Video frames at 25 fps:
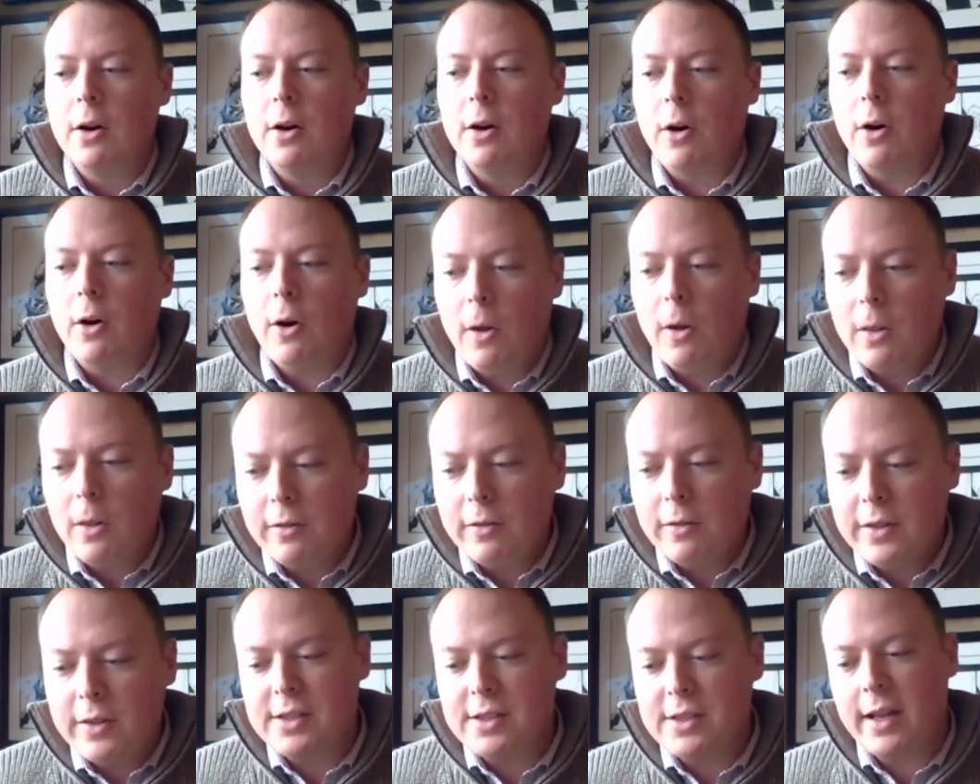All
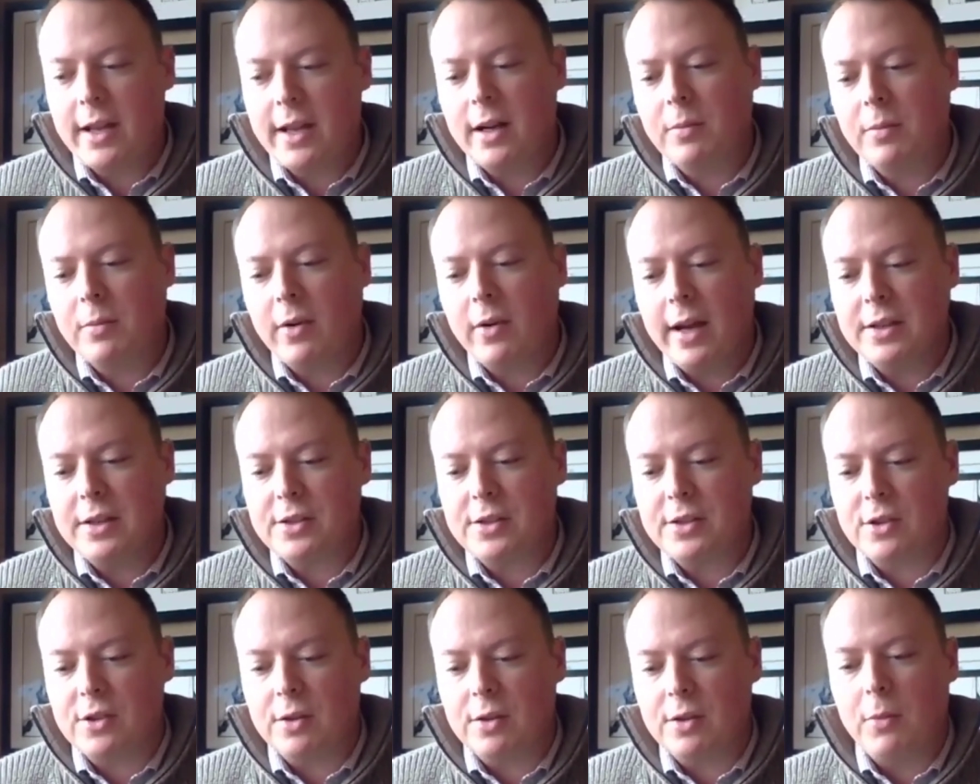of these
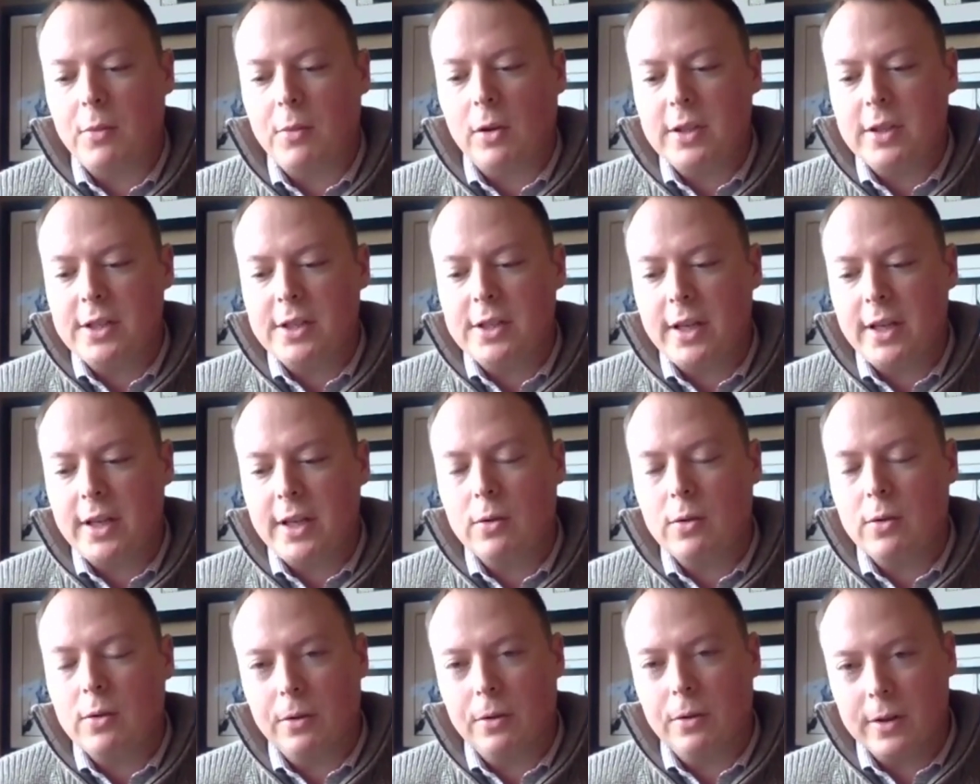enterprises are
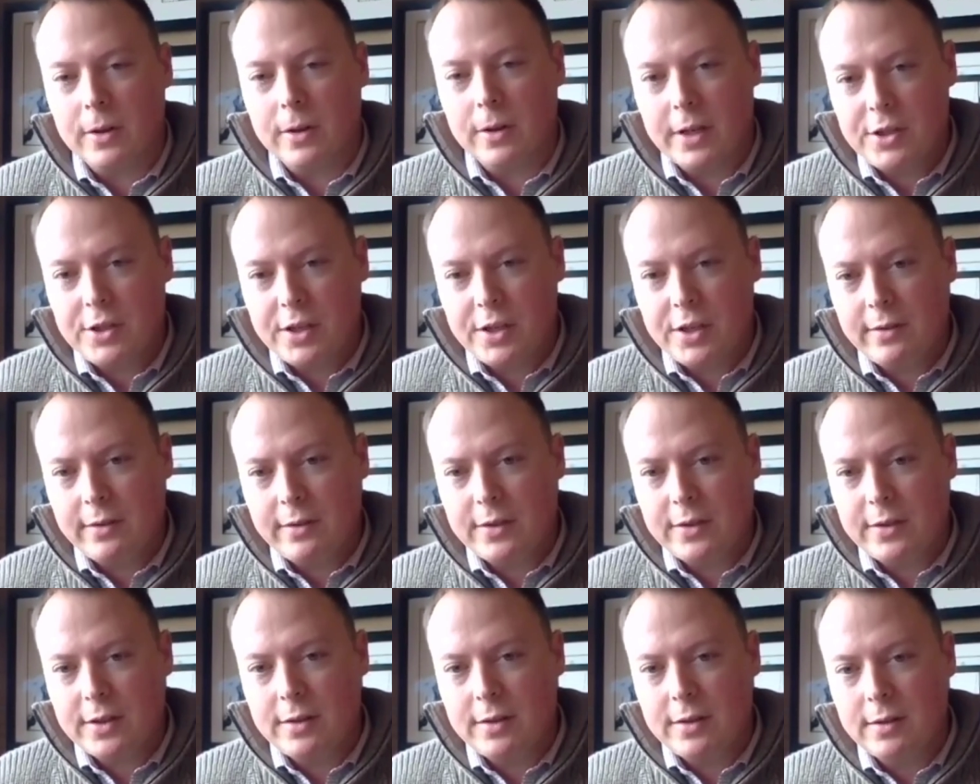multi-stakeholder
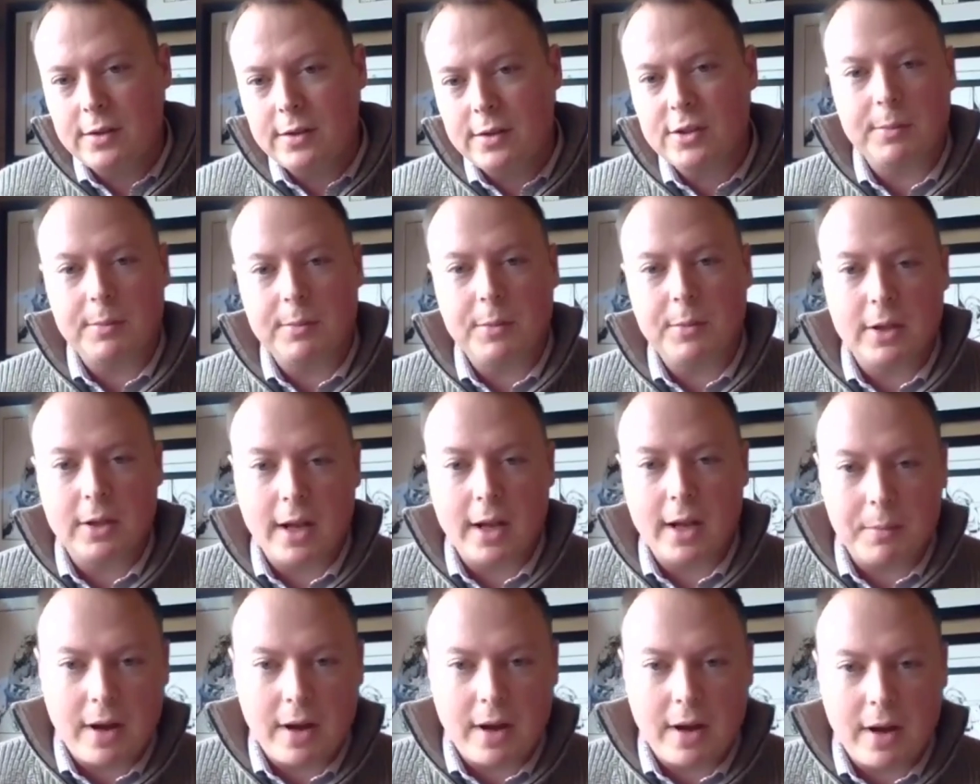initiatives. Some are
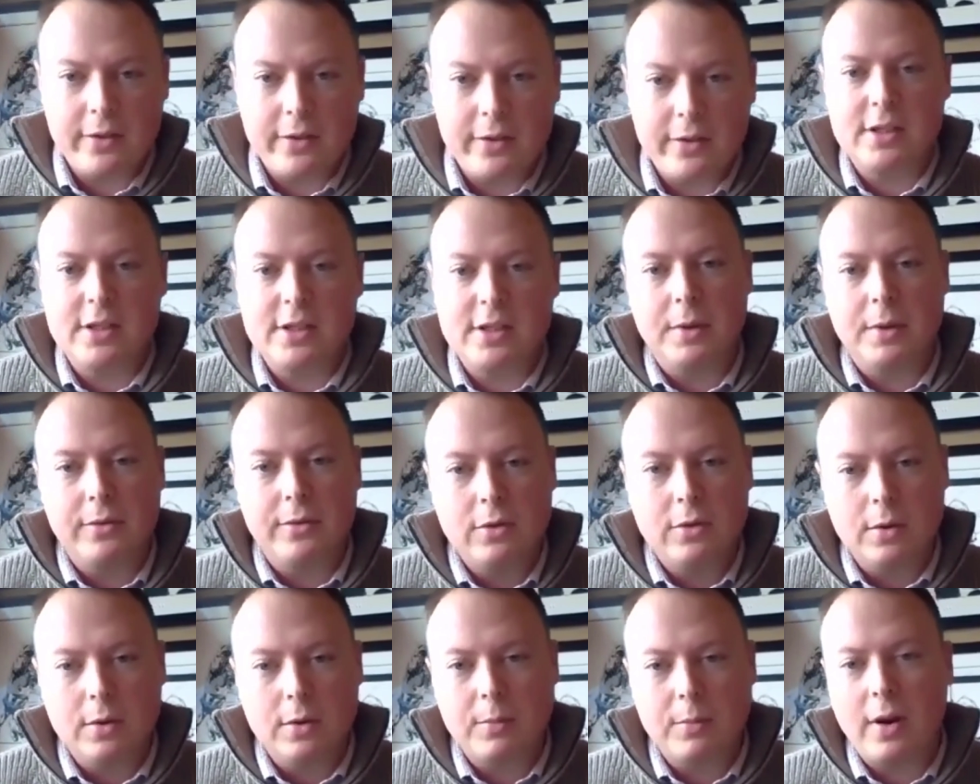nonprofit, some are
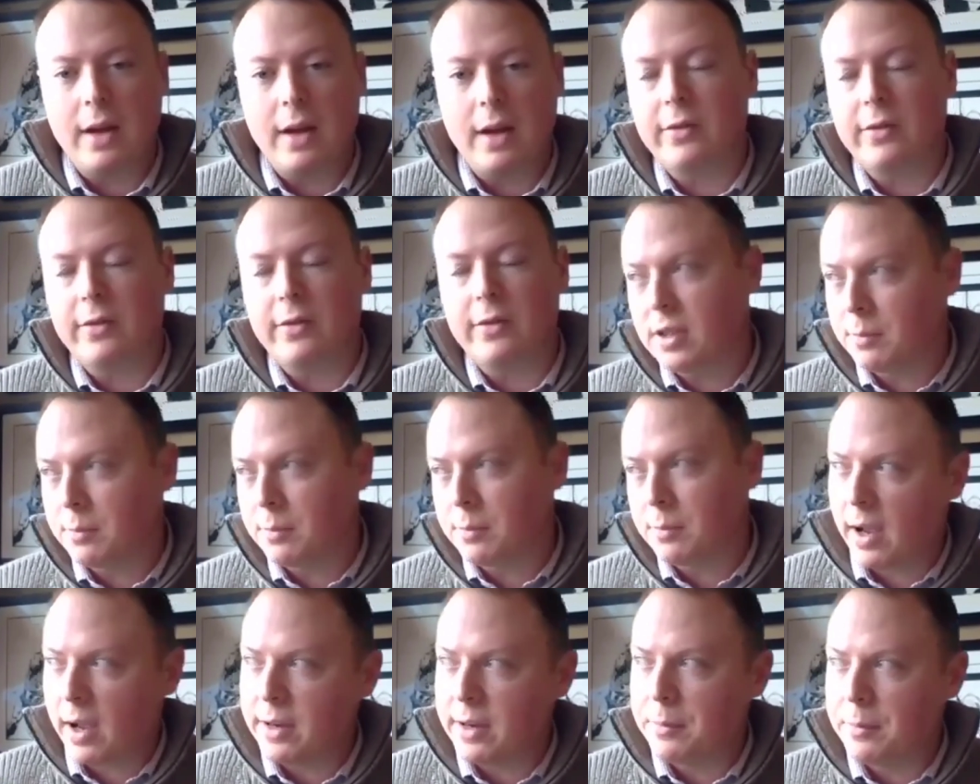for-profit, some
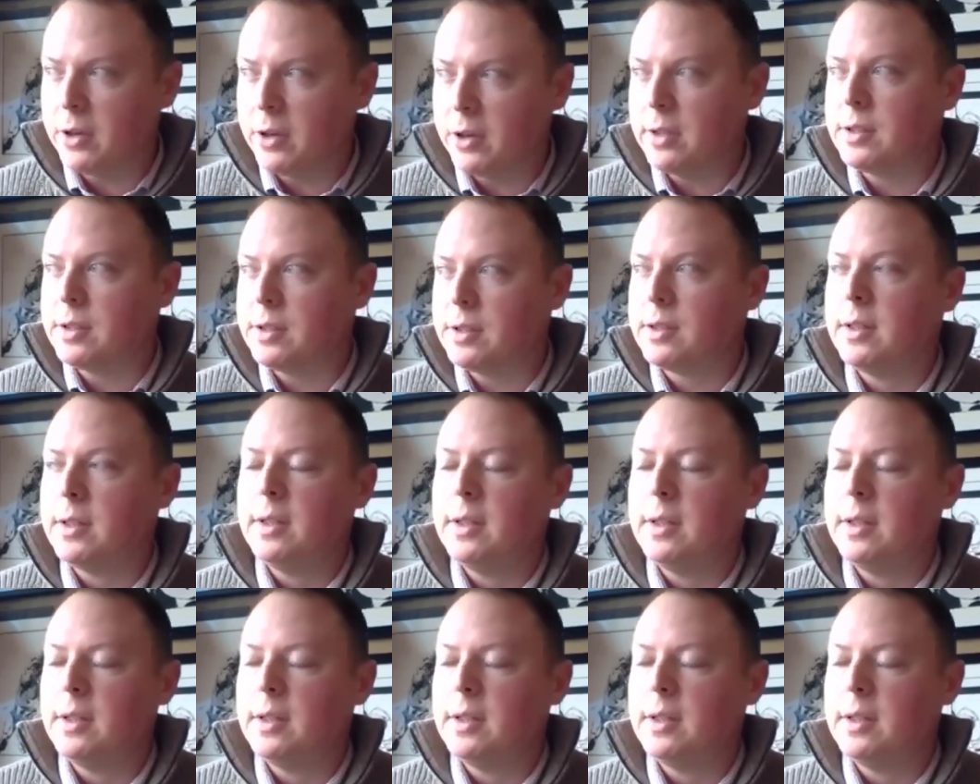are hybrids.